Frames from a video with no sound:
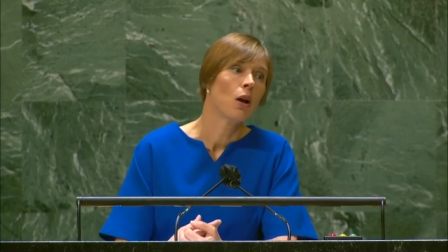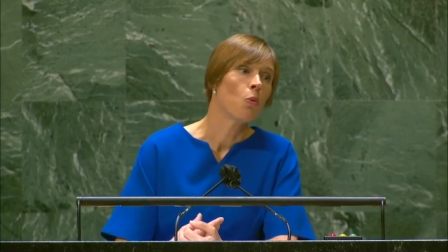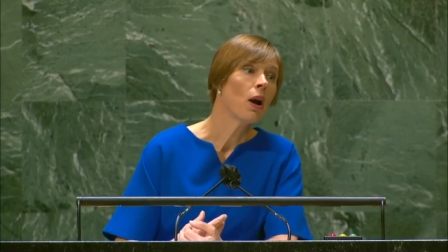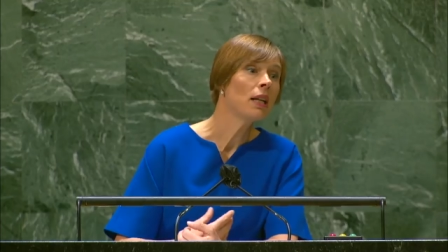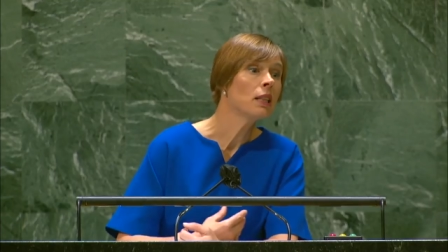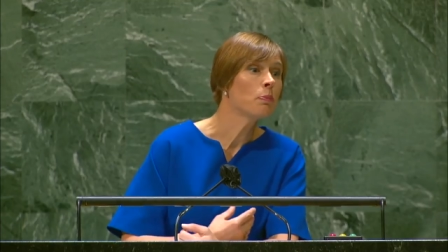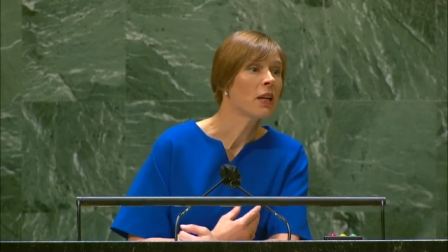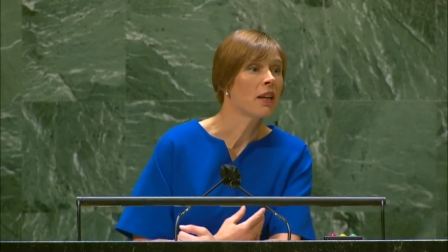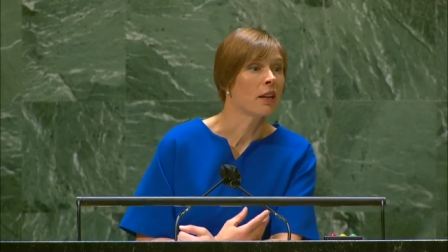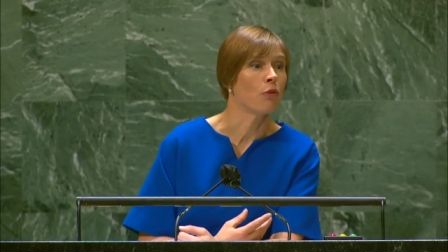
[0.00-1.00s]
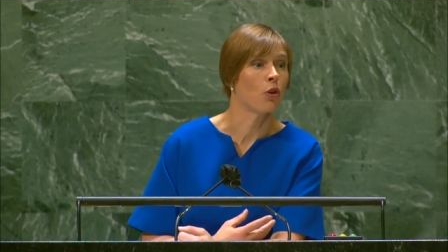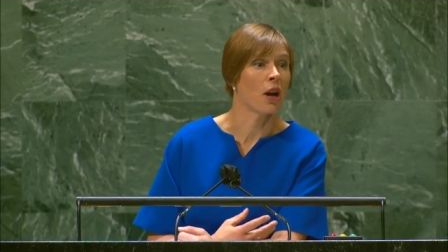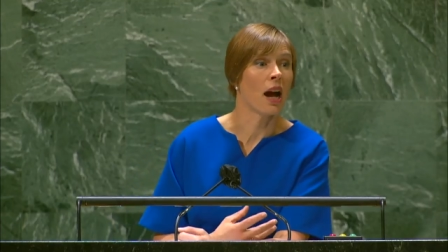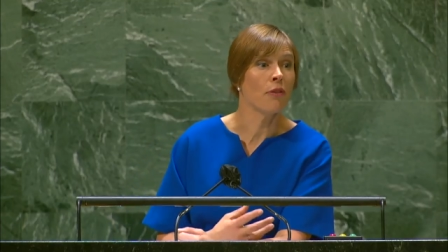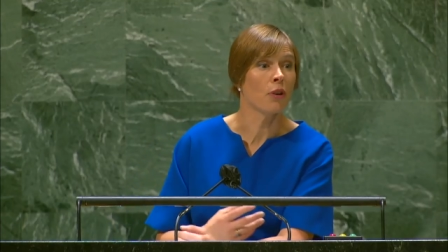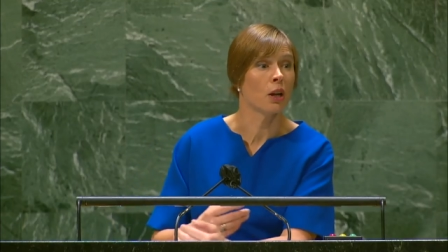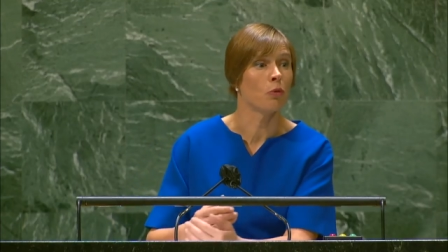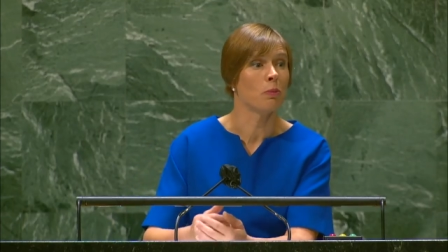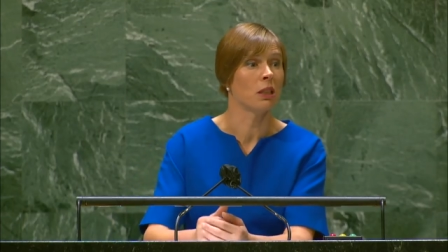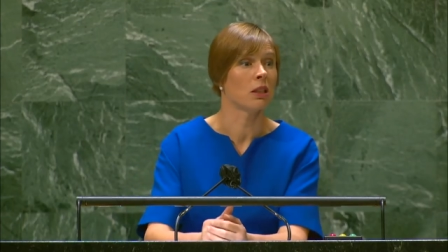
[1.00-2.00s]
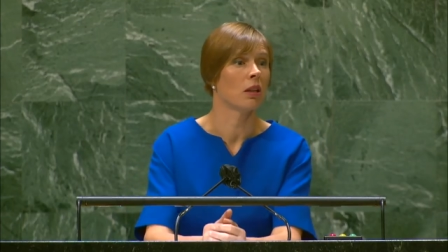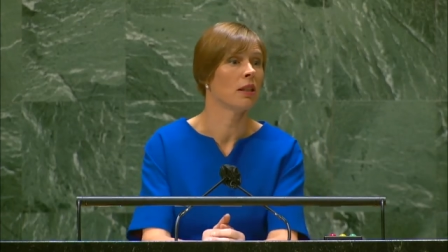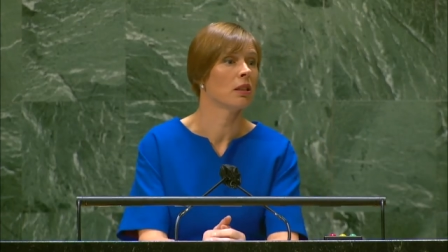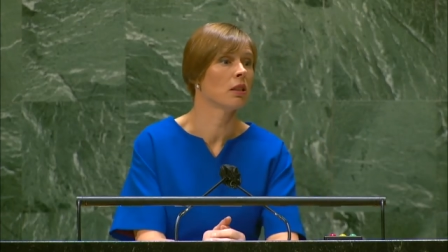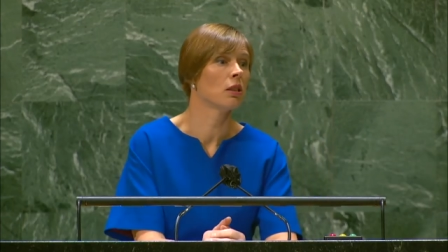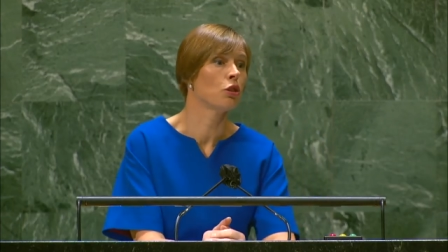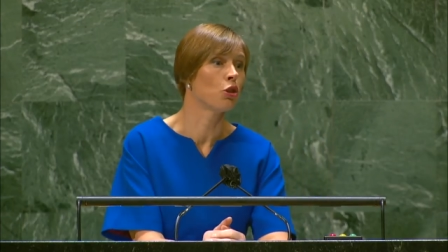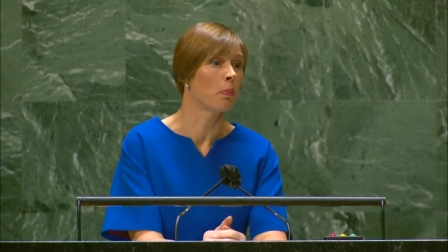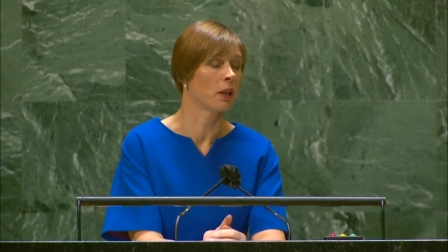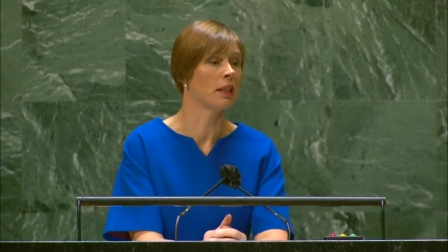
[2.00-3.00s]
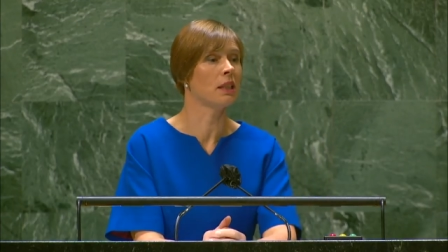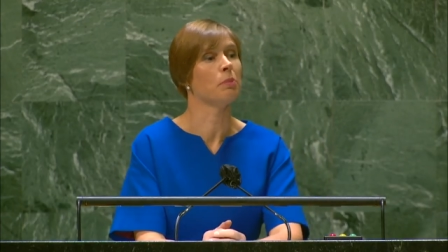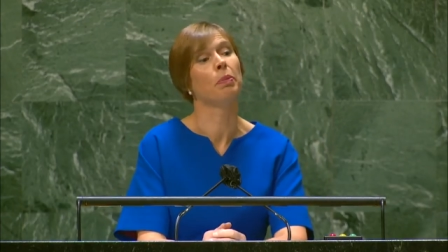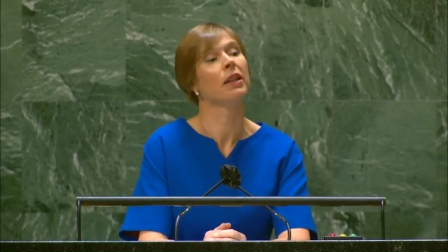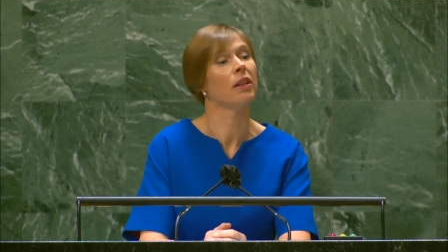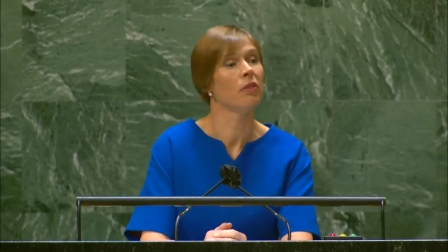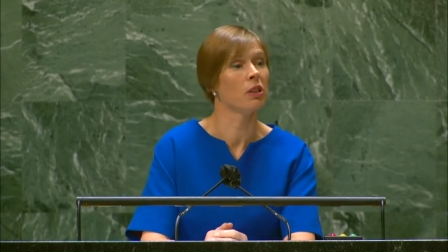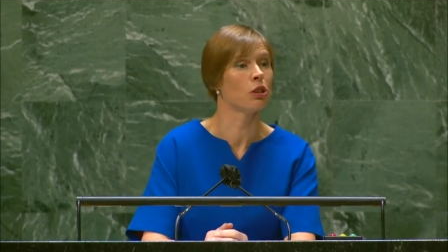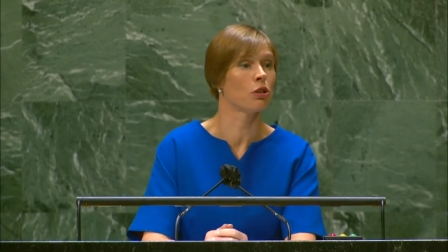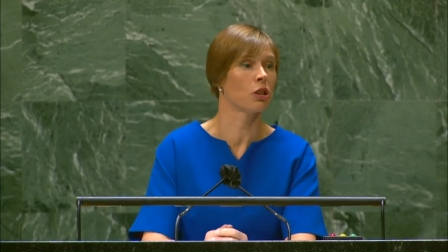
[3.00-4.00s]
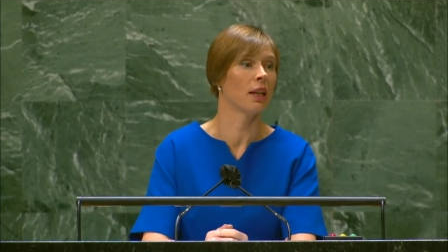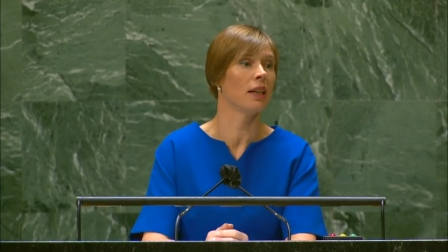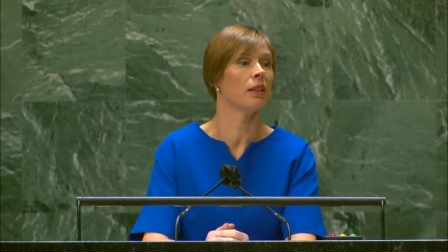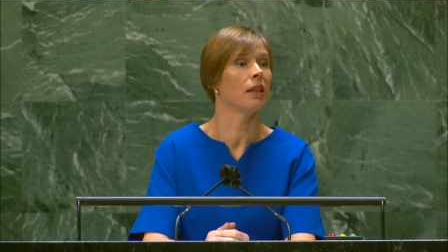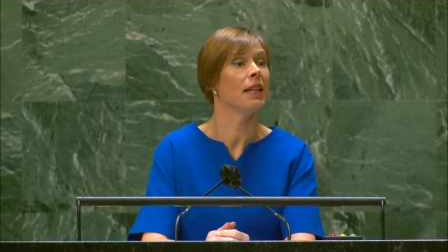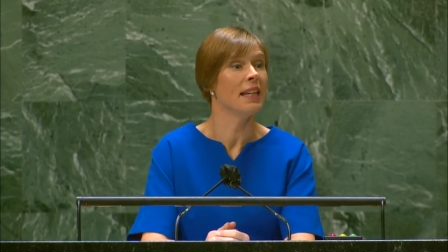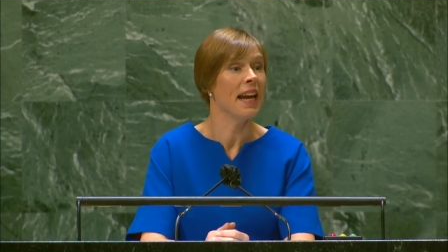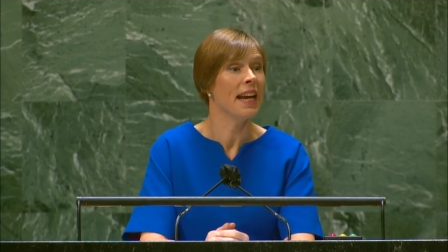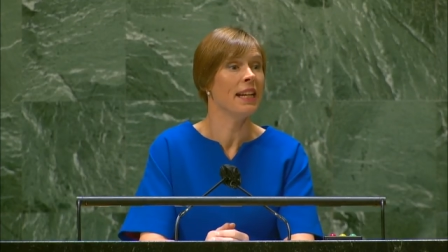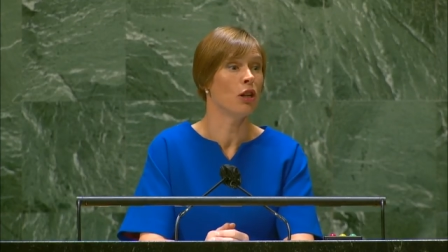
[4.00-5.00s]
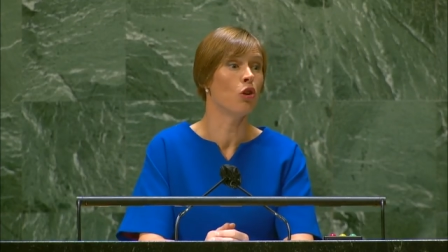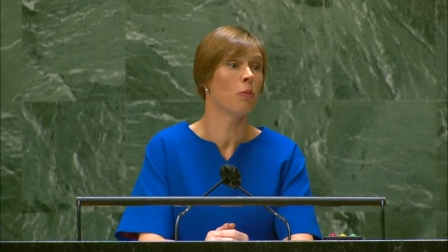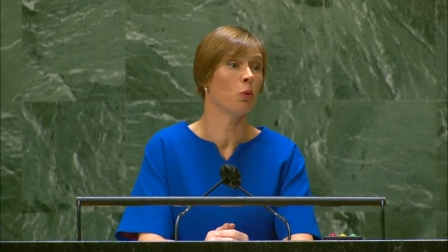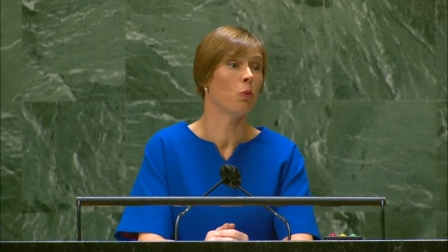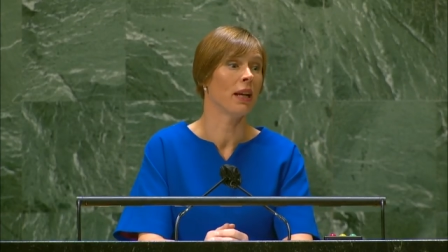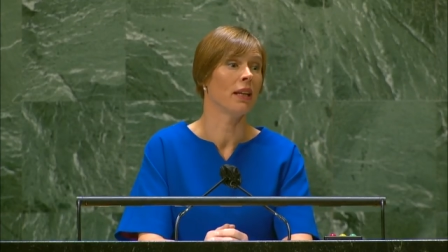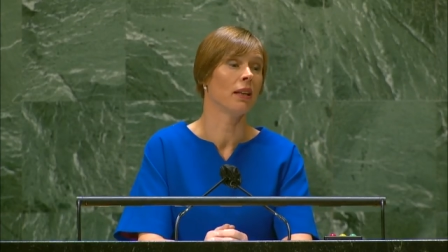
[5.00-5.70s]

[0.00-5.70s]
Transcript: While despairing for Afghan women's rights to participate in the society in any normal way,